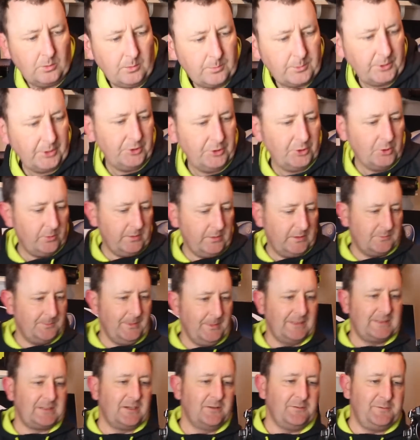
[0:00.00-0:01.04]
all I'm going to do is
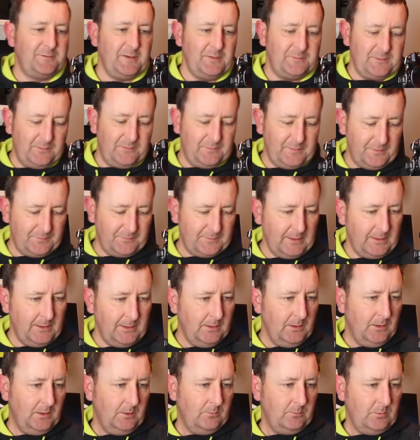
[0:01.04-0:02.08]
mix it 50-50.
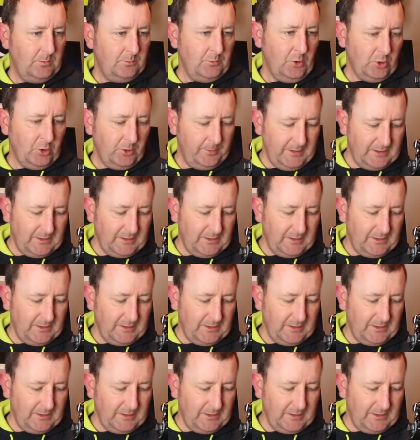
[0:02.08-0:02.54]
I'm not going to